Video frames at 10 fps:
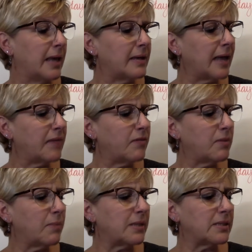David
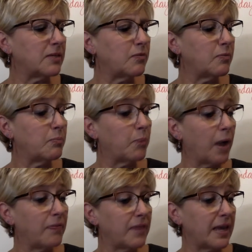must have
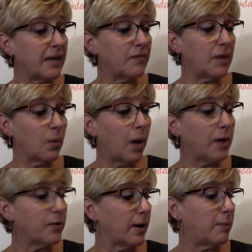brought the evening
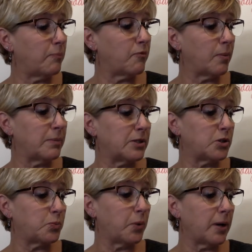water up from the
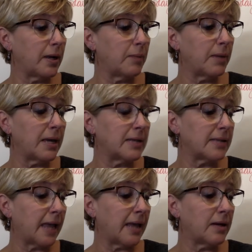spring because
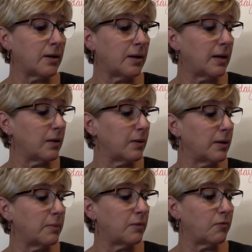Anne could hear
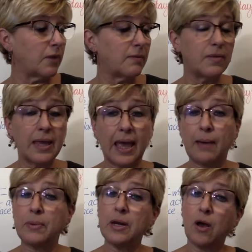him in front of the
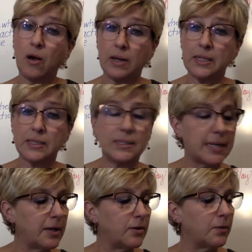cabin calling to
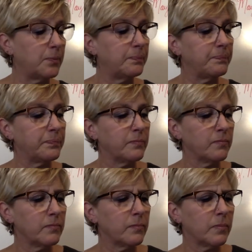Daniel.
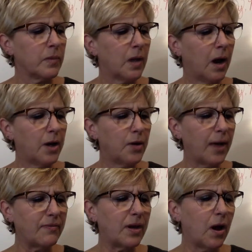Are you
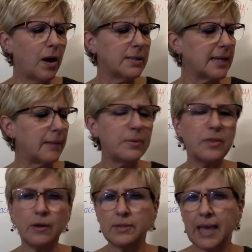having a hard time with
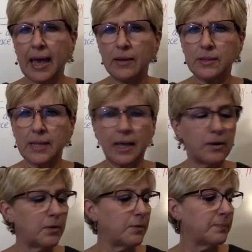those cows,
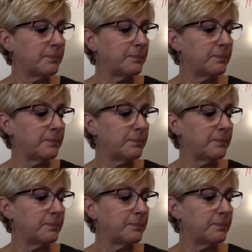Daniel?